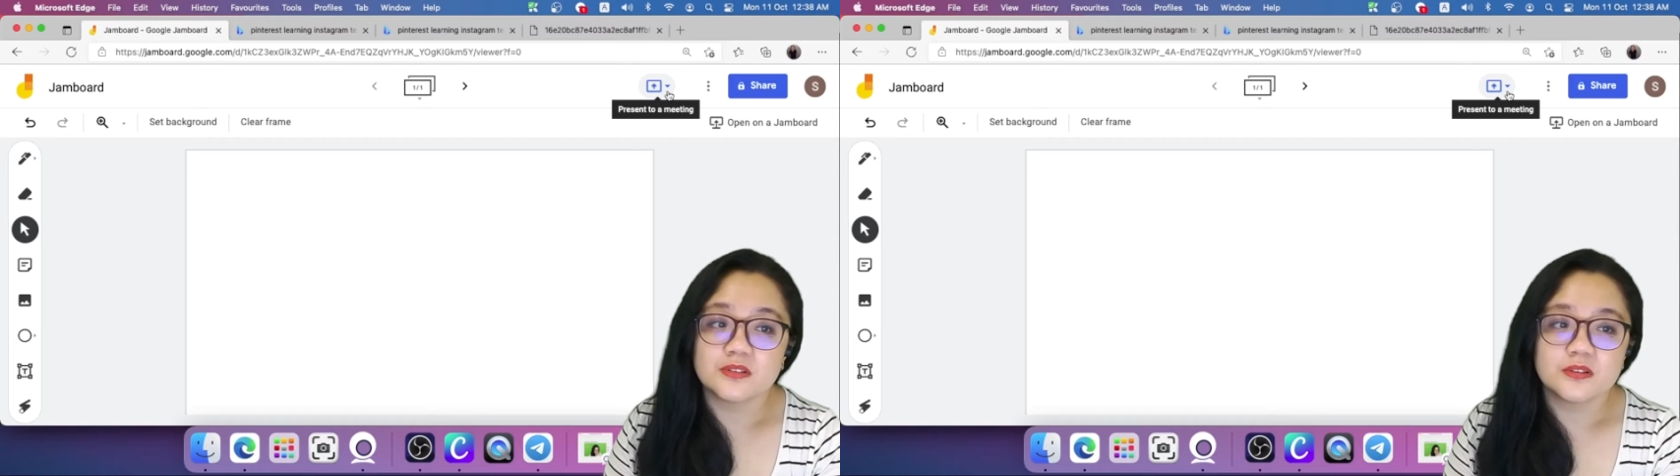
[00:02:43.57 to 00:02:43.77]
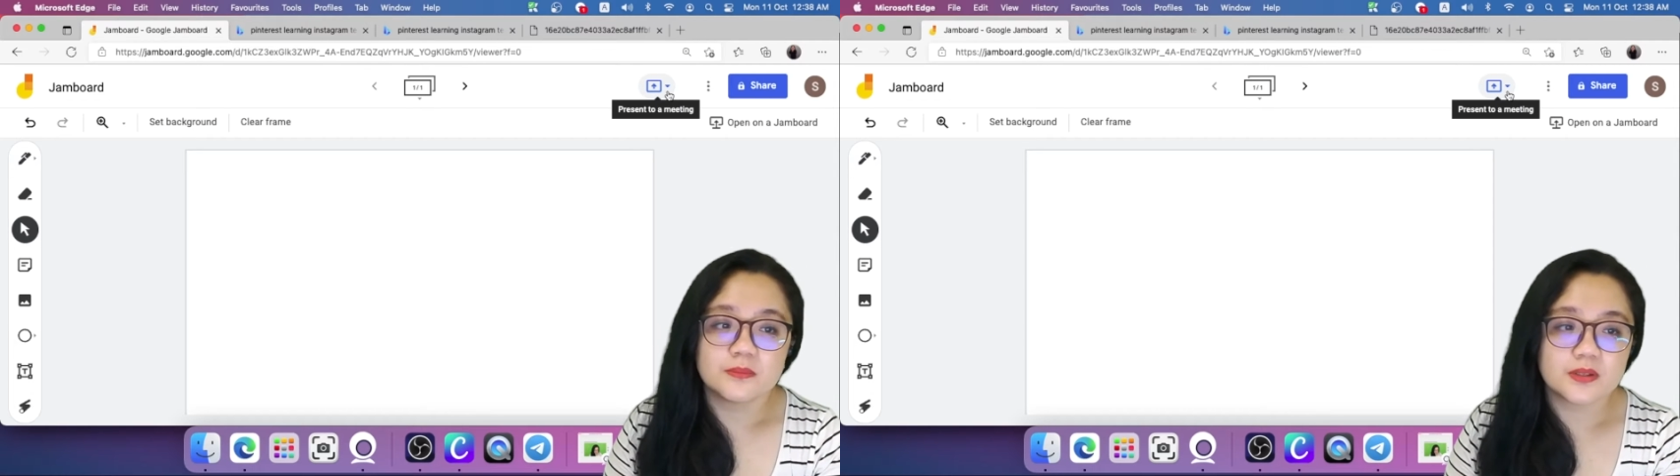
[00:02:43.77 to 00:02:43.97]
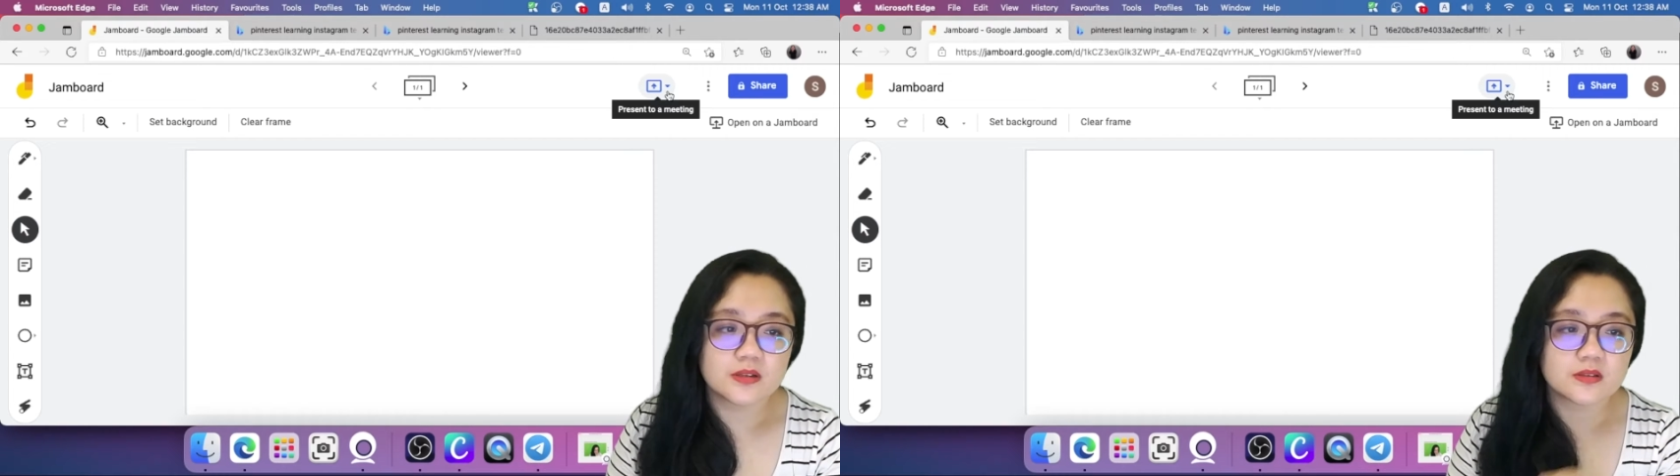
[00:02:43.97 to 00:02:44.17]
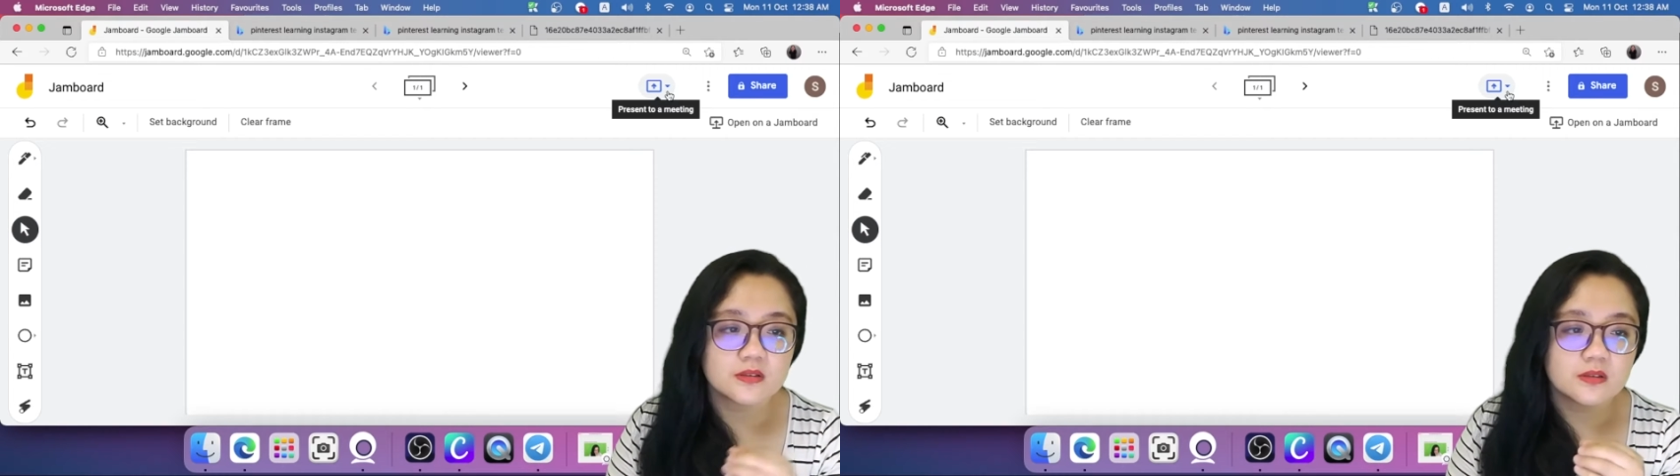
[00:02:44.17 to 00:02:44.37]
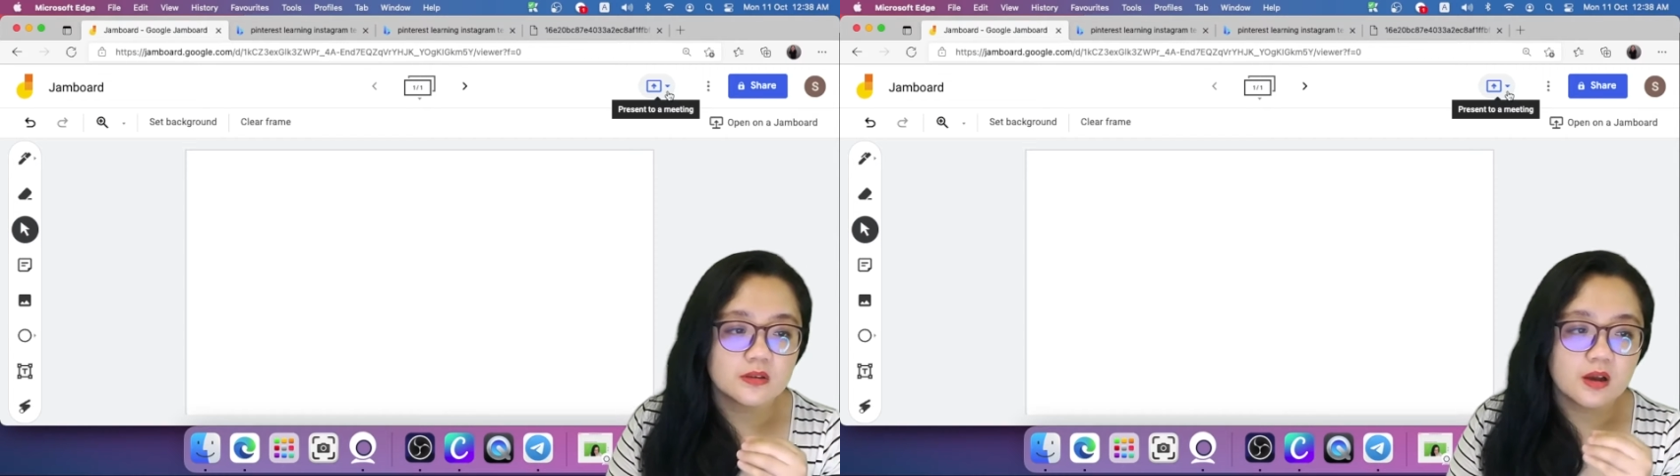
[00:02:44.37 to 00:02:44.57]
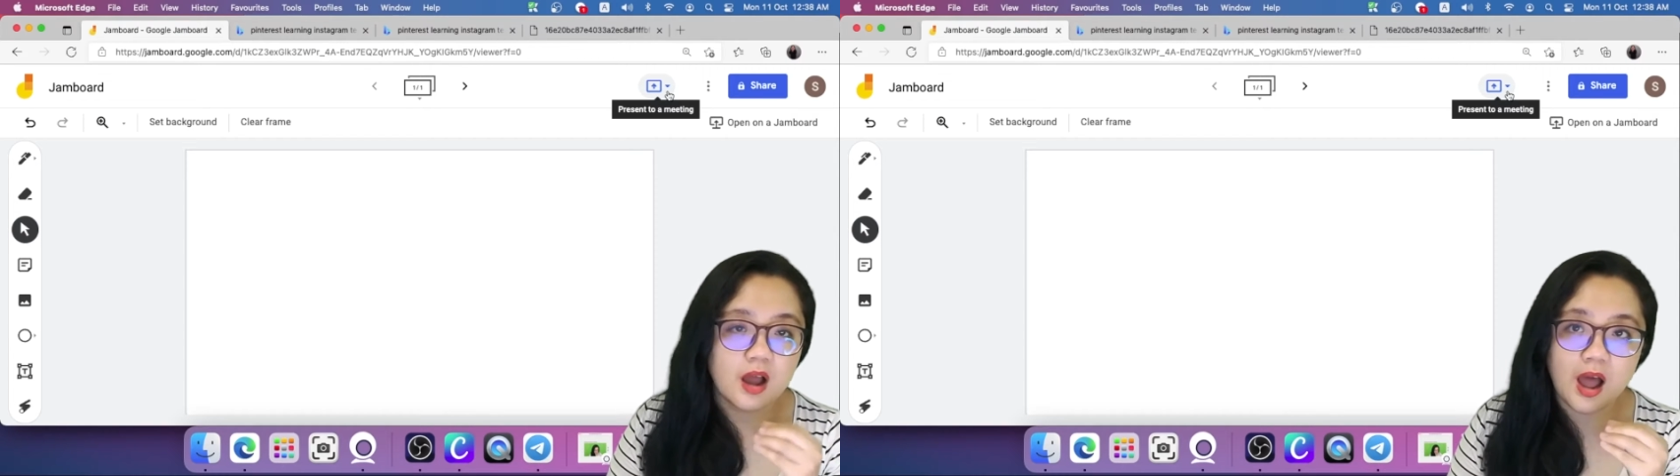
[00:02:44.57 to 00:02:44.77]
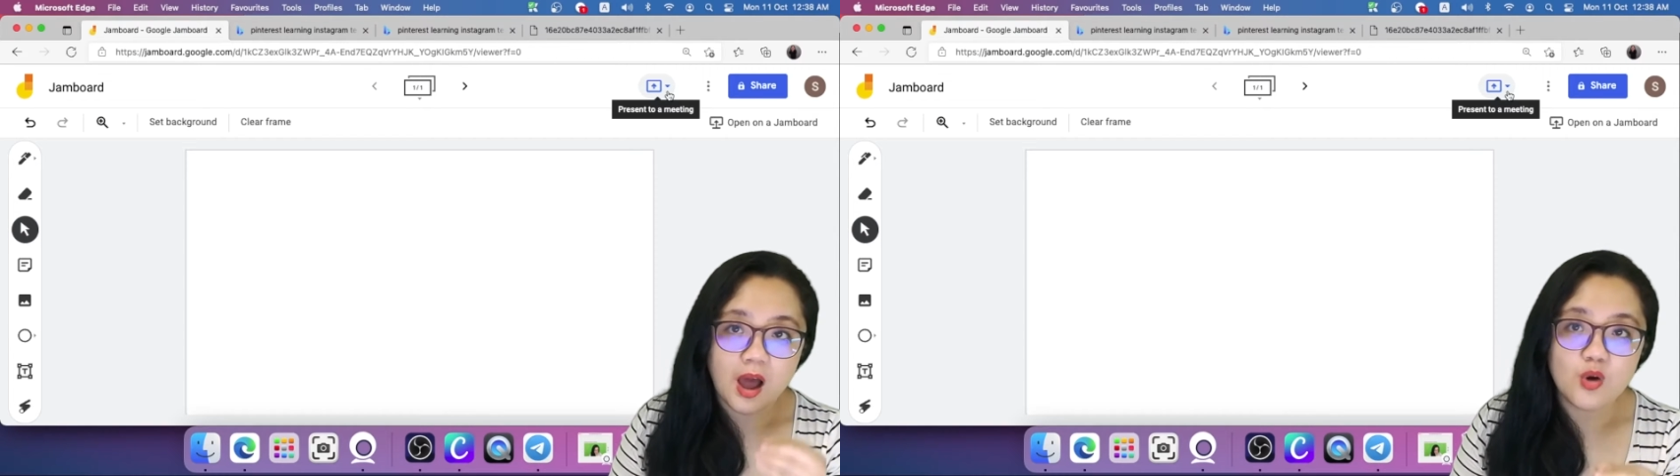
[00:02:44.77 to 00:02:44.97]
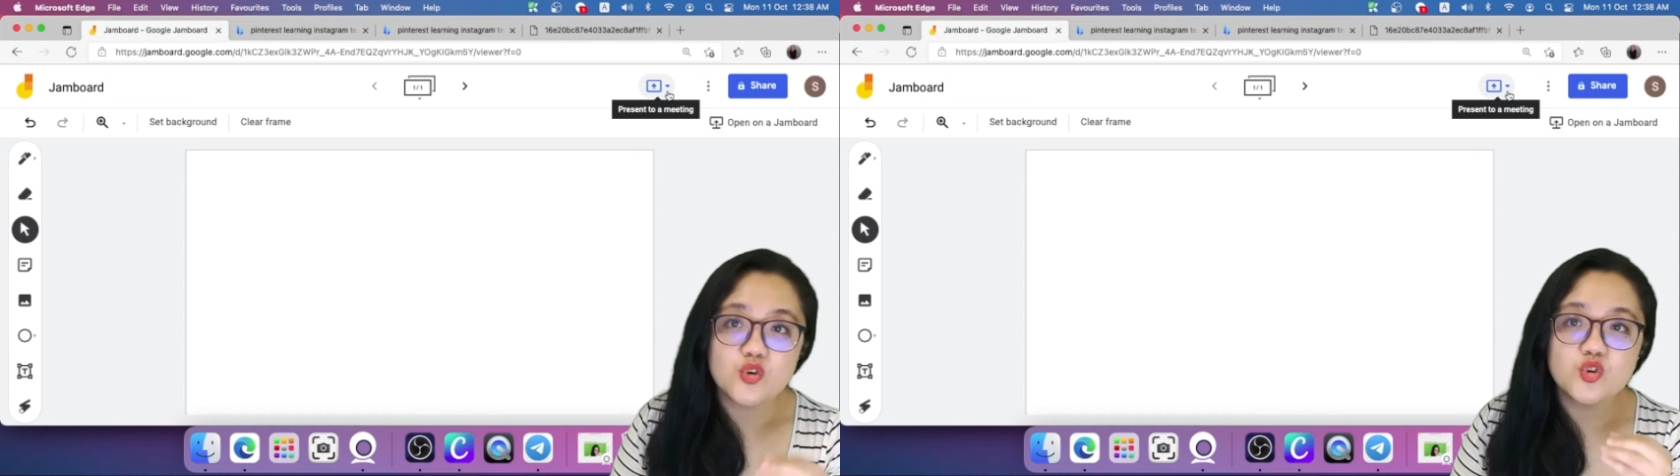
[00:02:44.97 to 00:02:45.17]
because how
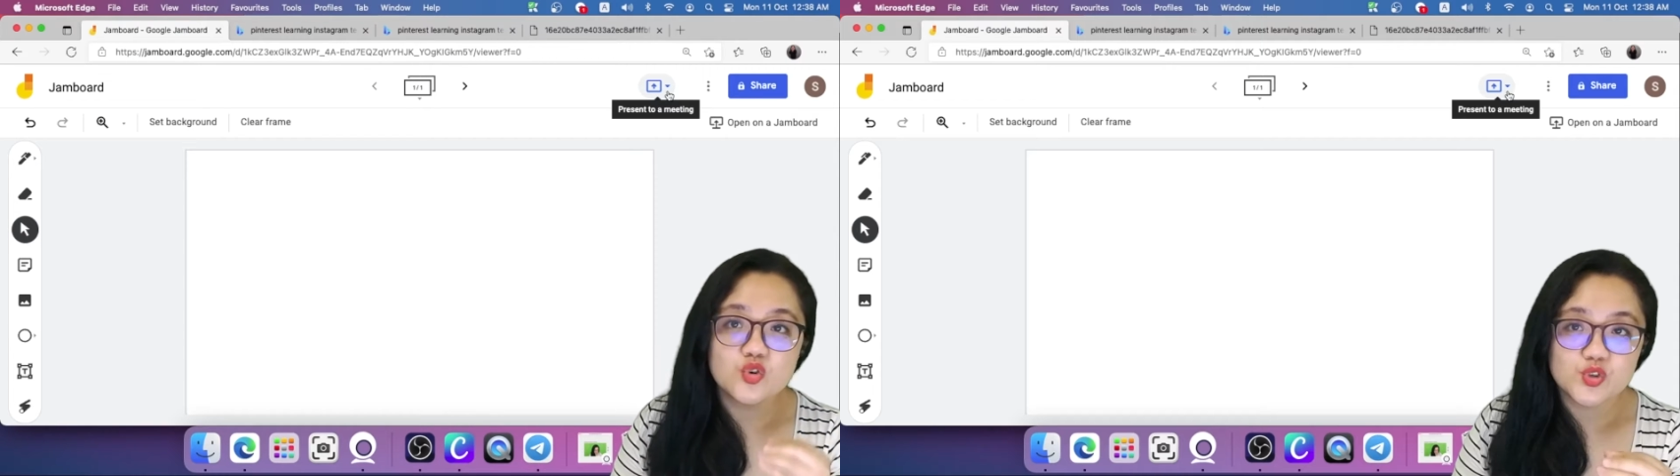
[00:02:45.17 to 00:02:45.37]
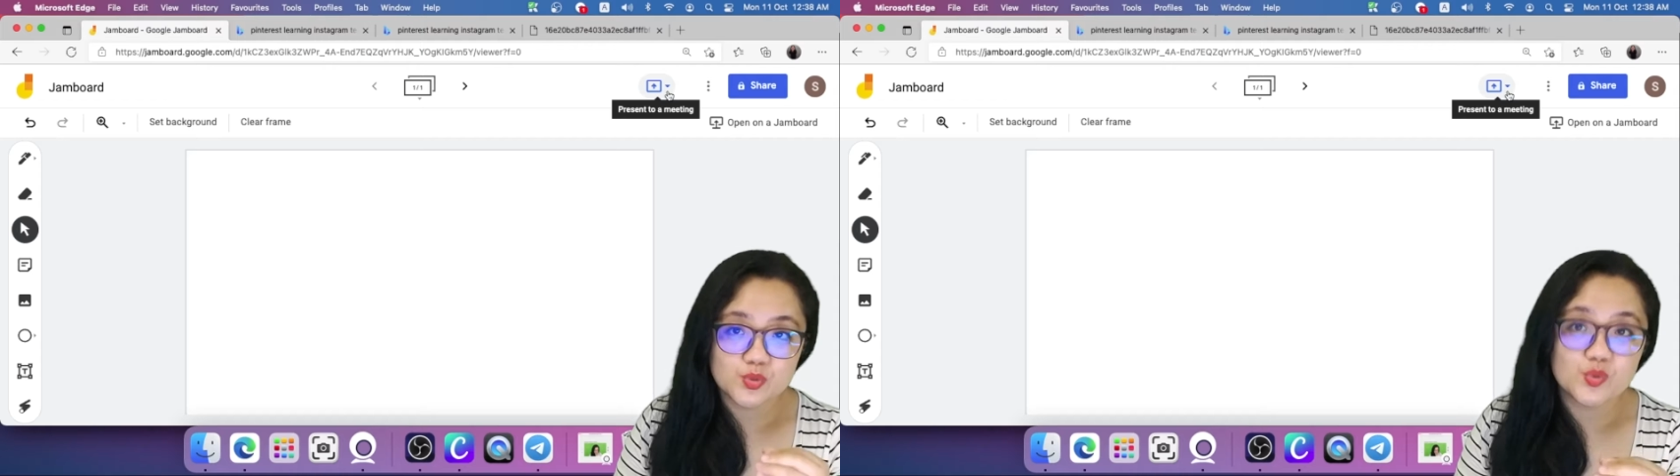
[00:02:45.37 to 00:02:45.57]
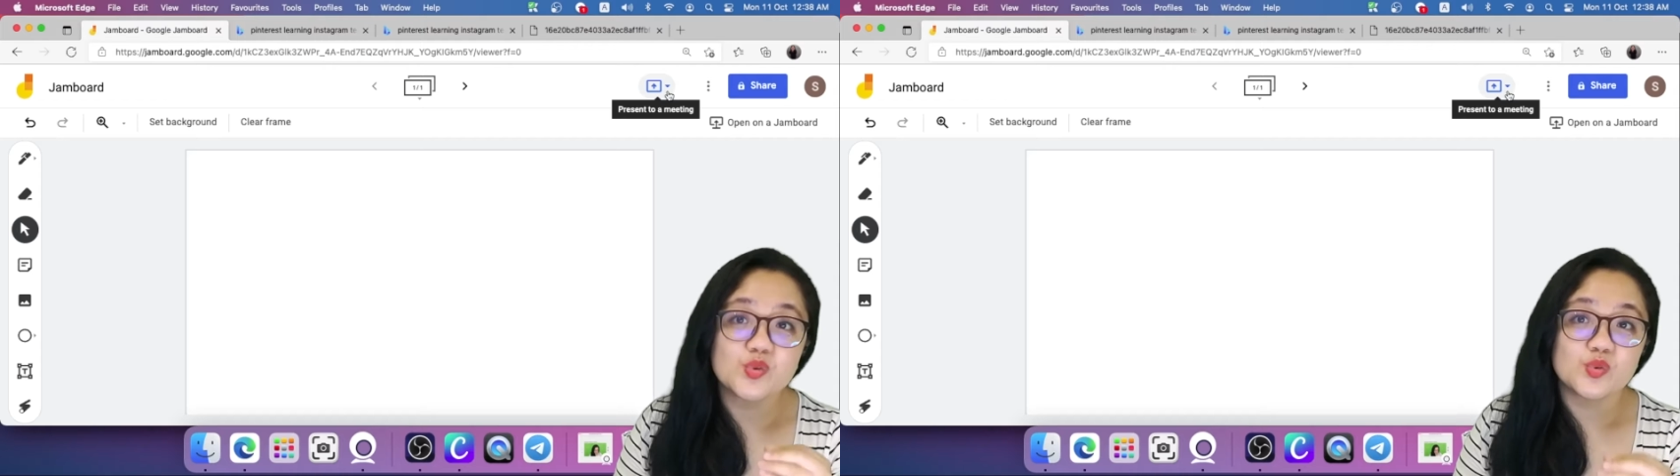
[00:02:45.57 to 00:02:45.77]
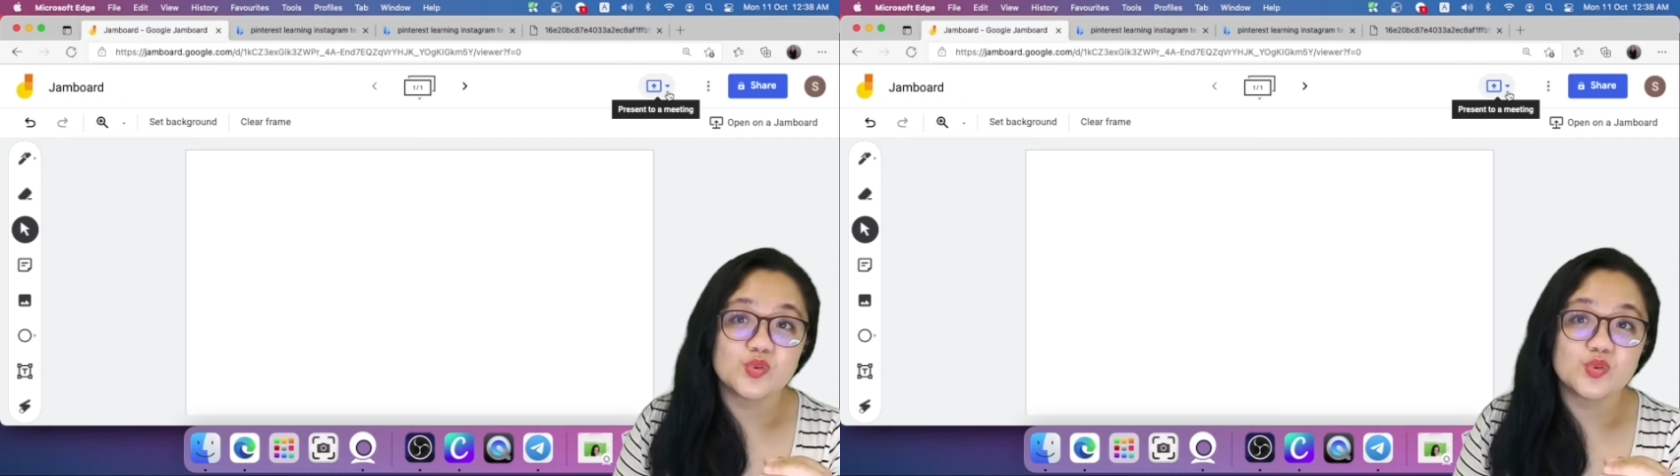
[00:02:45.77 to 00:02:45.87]
useful